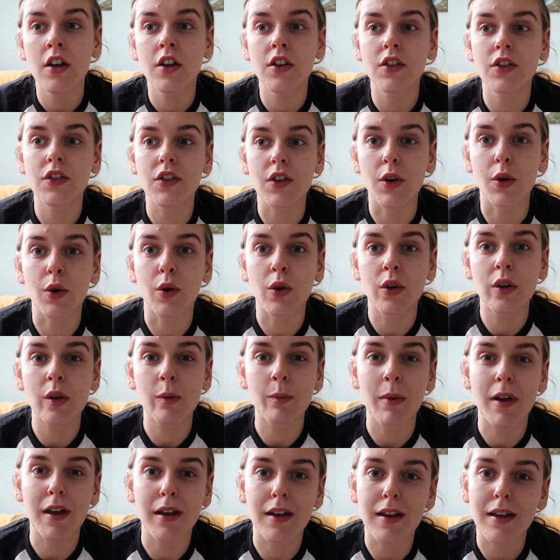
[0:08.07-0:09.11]
So you
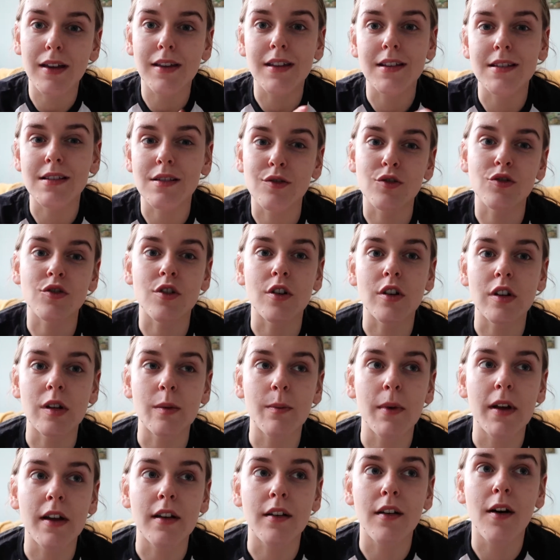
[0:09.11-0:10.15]
may hear this intro, you
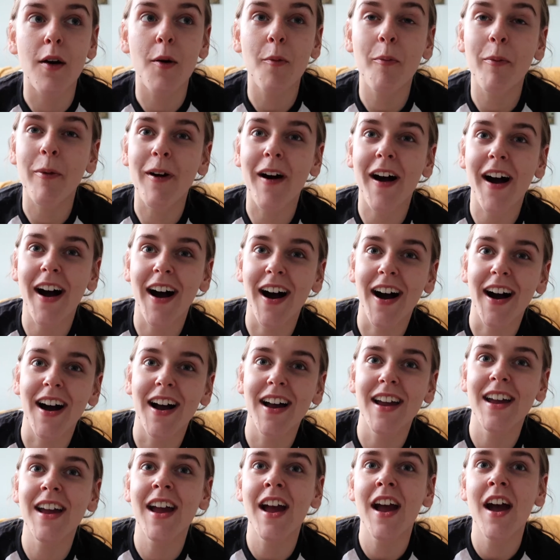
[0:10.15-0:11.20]
may not, but
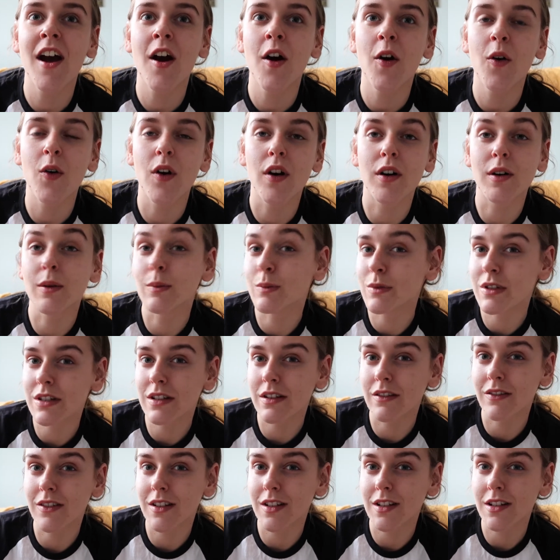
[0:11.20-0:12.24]
hi, welcome to
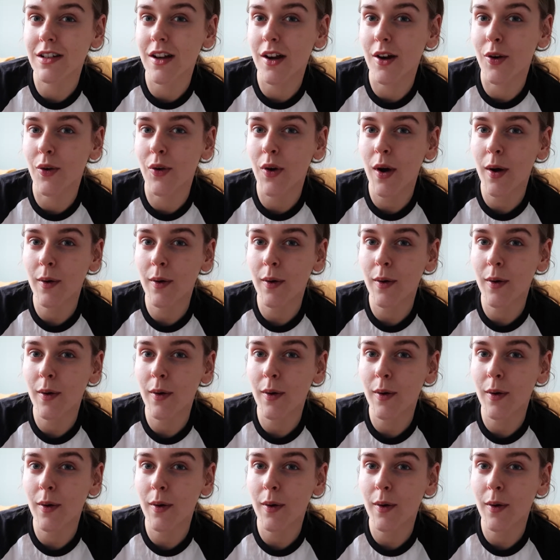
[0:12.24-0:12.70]
the video.